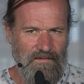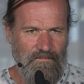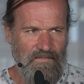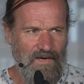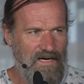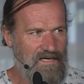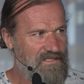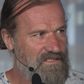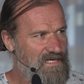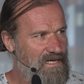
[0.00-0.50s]

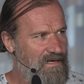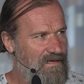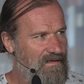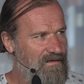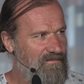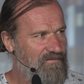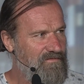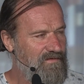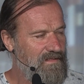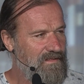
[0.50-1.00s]

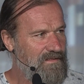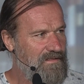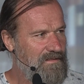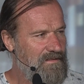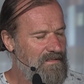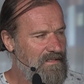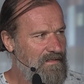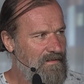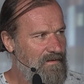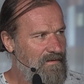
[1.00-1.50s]
myself. And
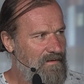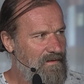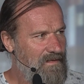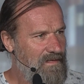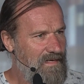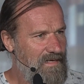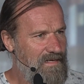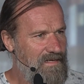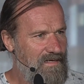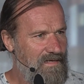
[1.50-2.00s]

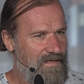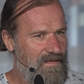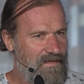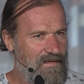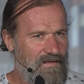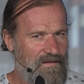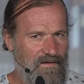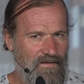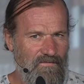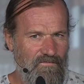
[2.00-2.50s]

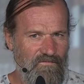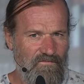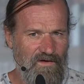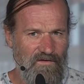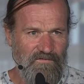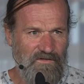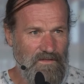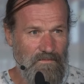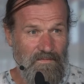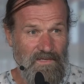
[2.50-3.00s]

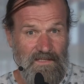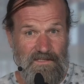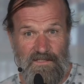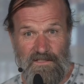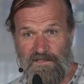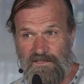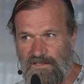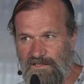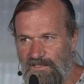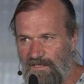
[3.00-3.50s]
50
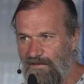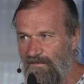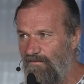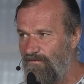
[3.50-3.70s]
meters